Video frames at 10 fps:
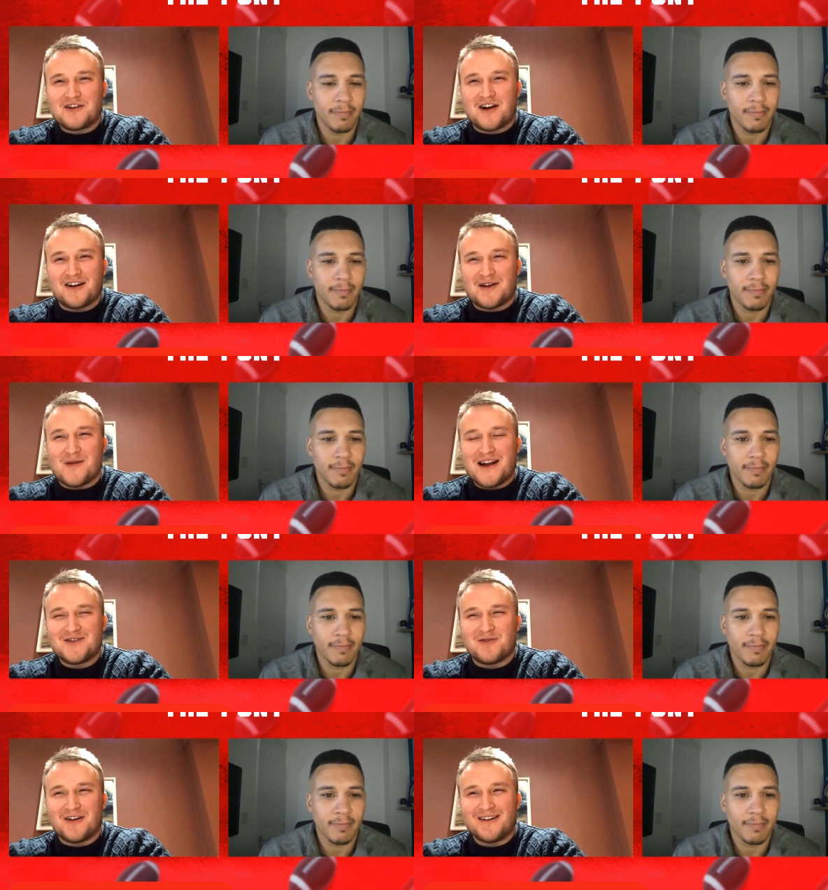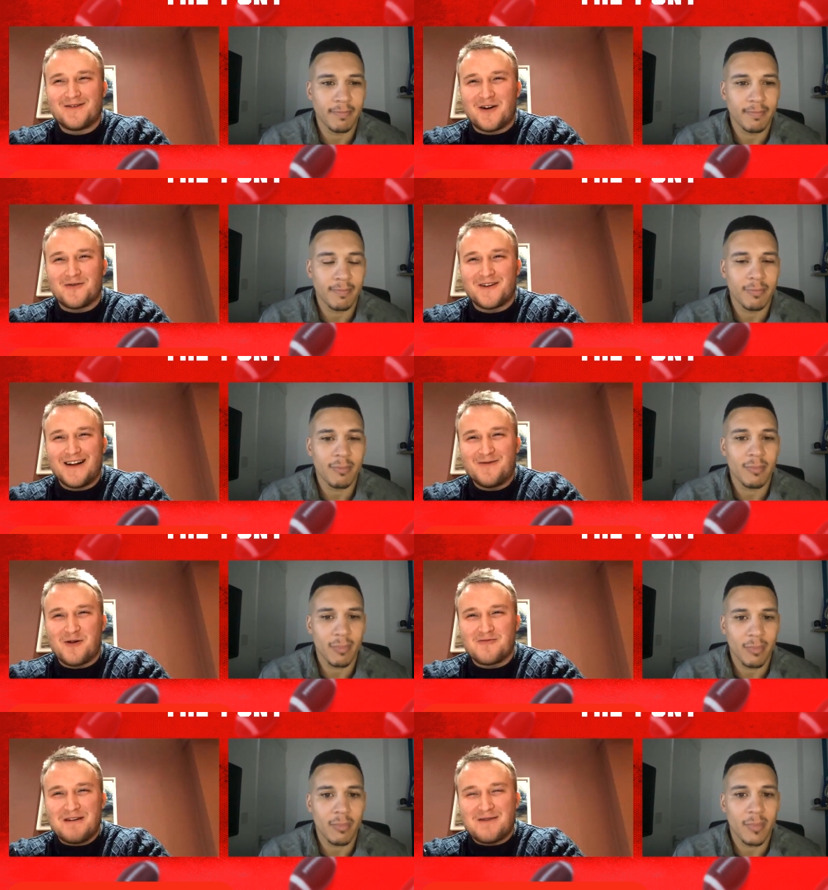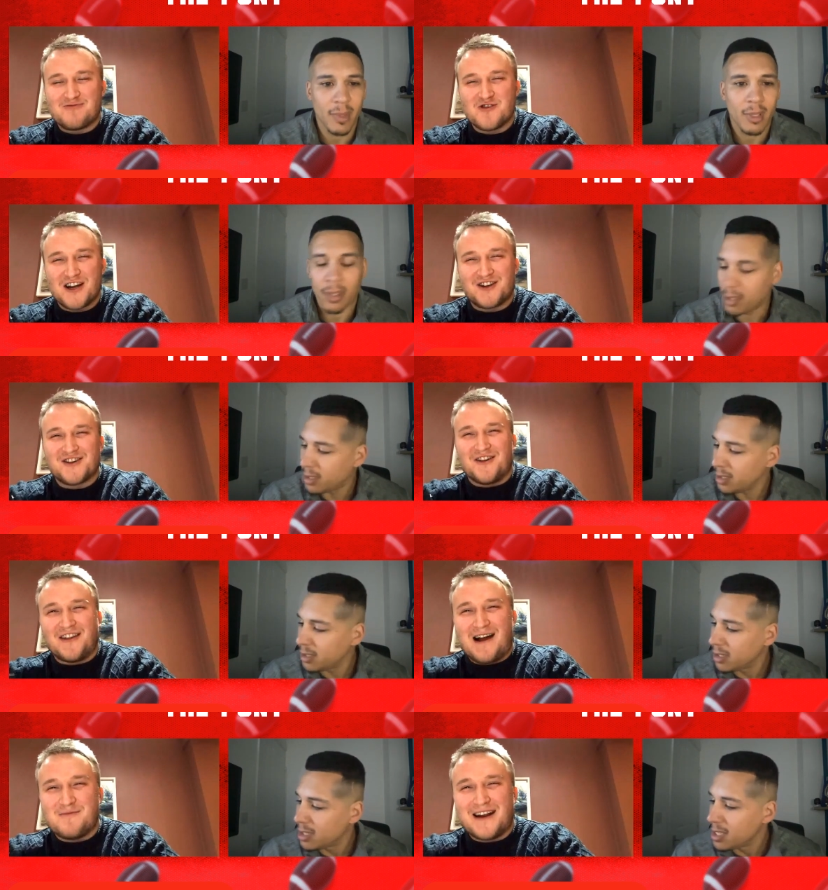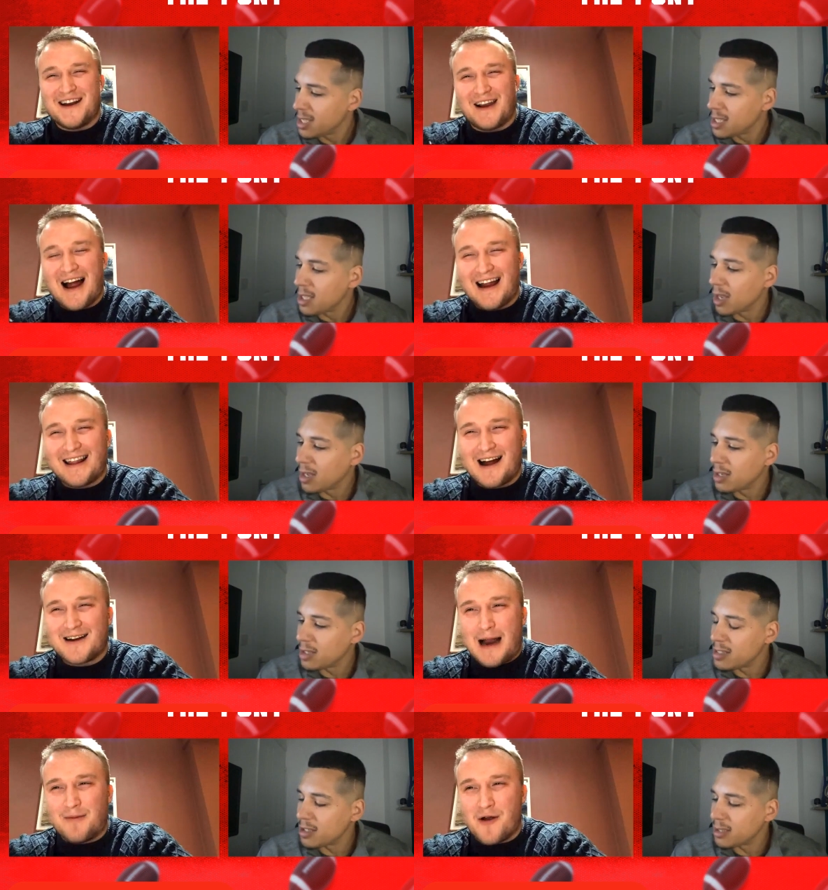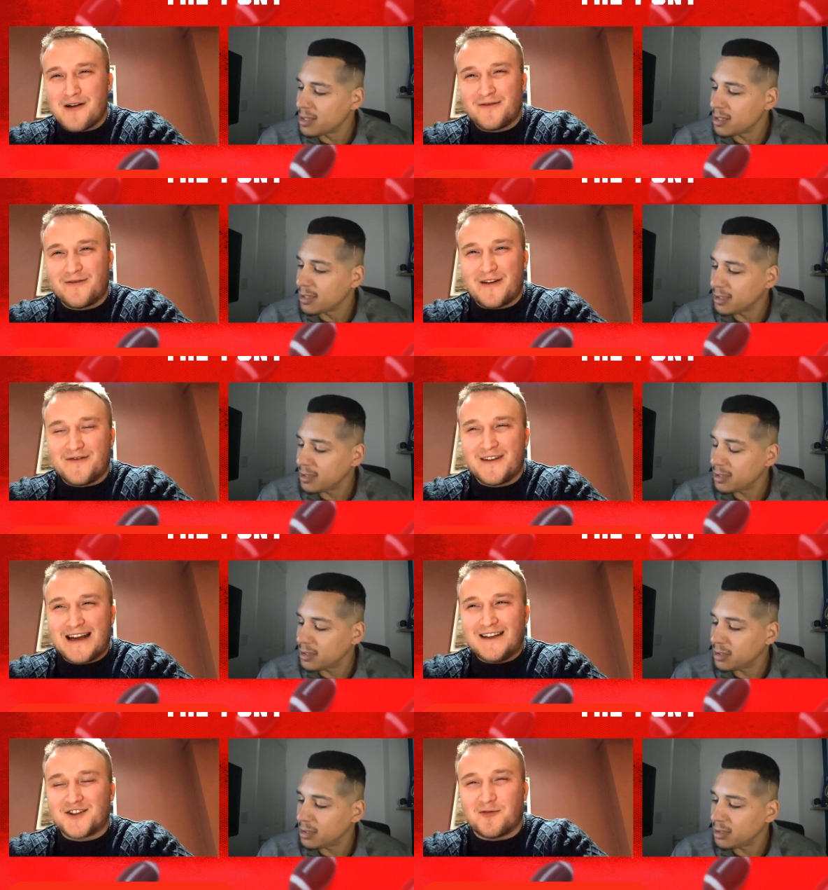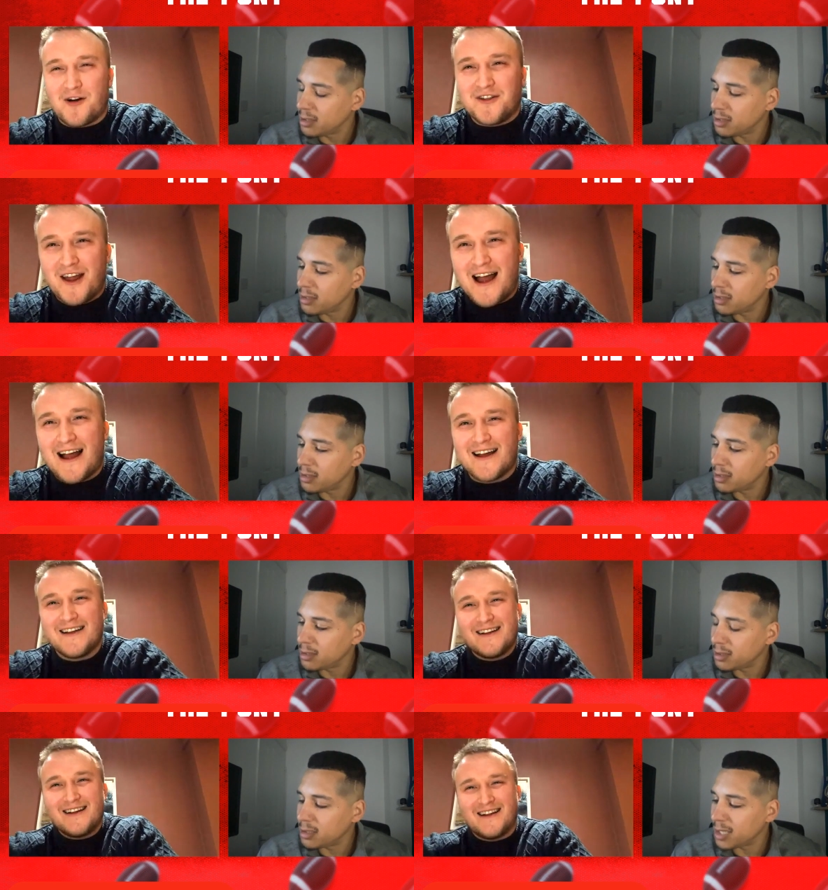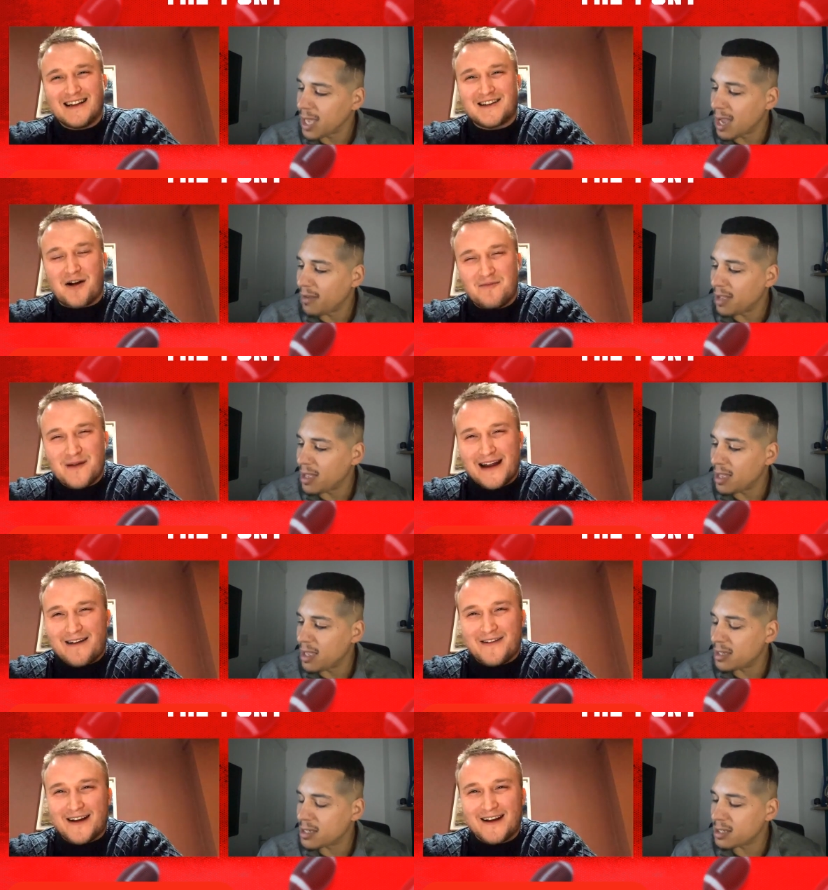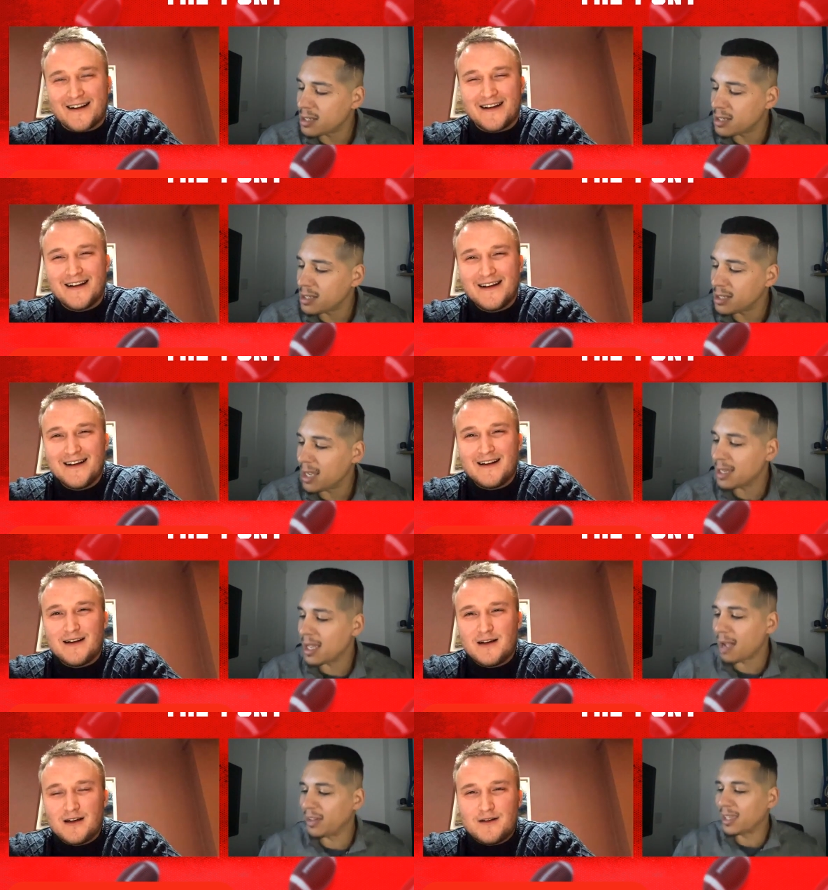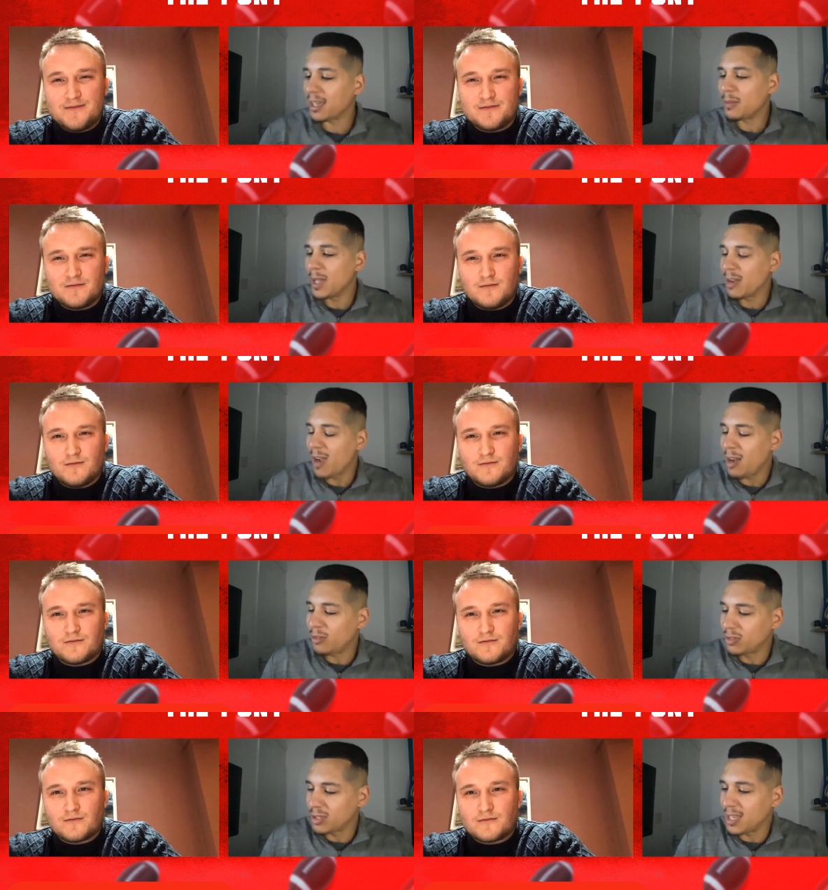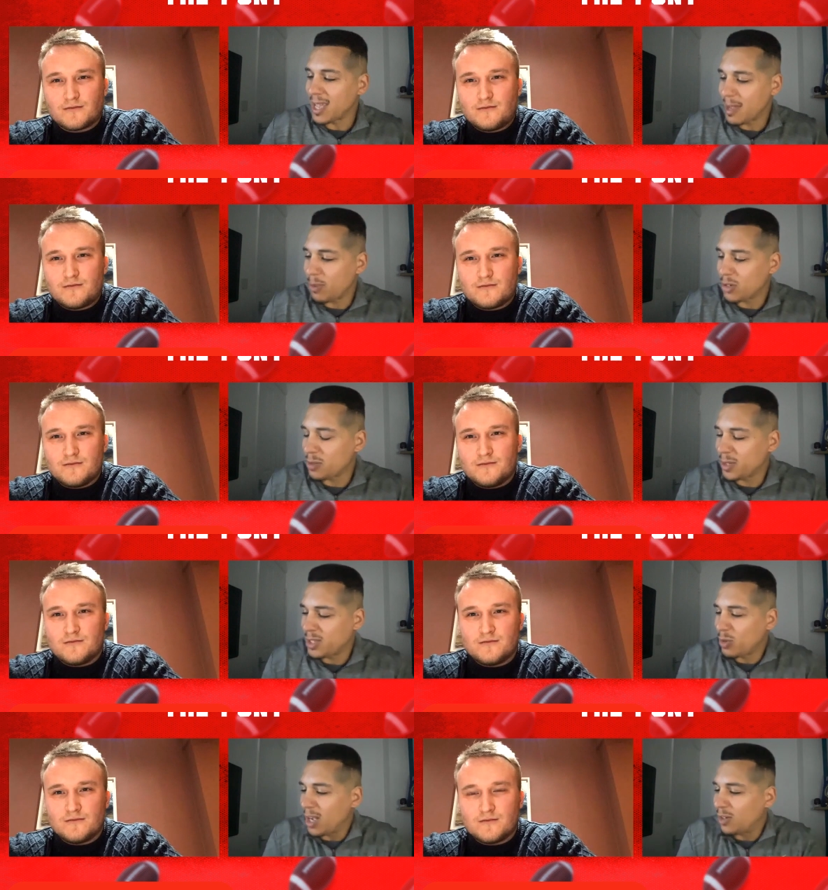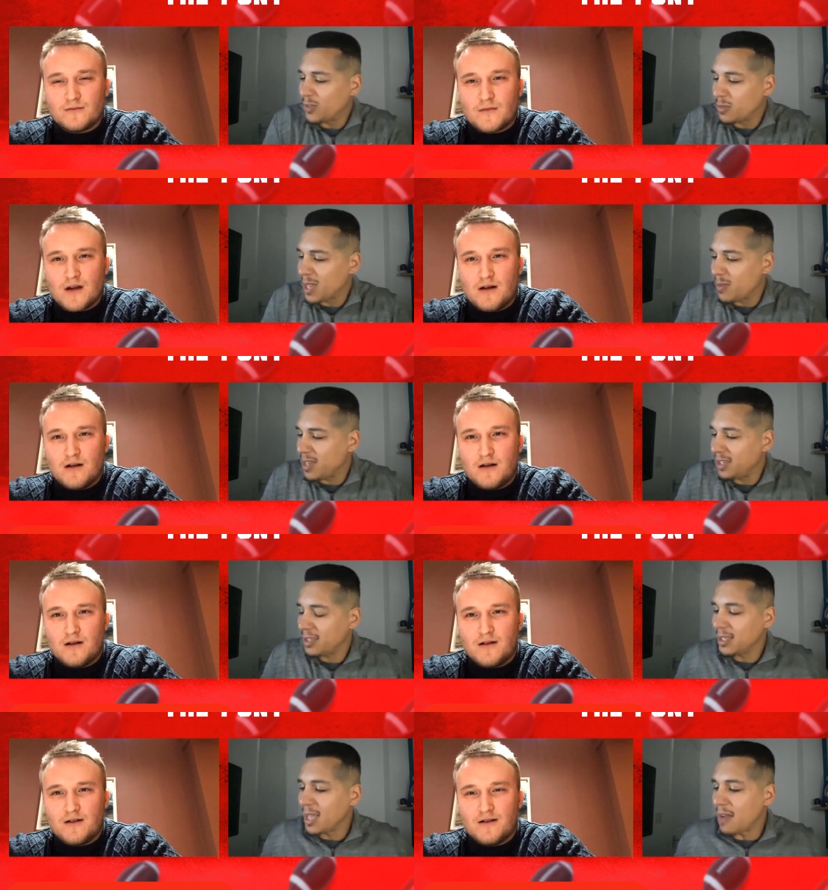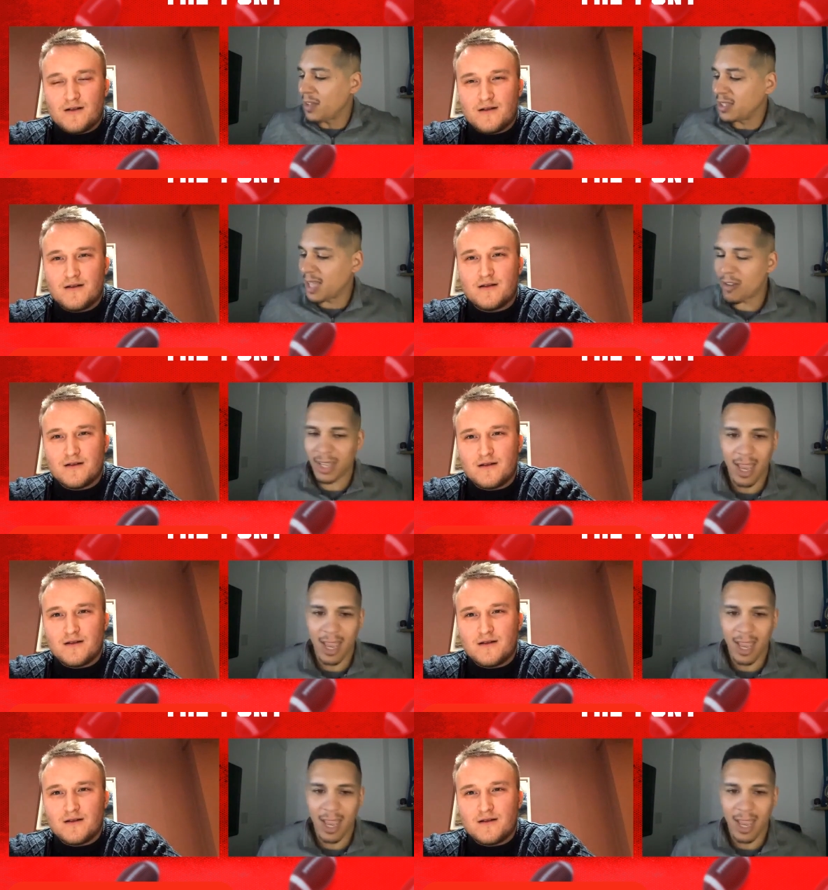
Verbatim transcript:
Speaker 1: can't you, Bish? What what what, would be your prediction on that being a line? I'm going fifteen to one there.
Speaker 2: Yeah, gone big, I think. I think it'll be around, yeah, possibly twelve, maybe. maybe. Derrick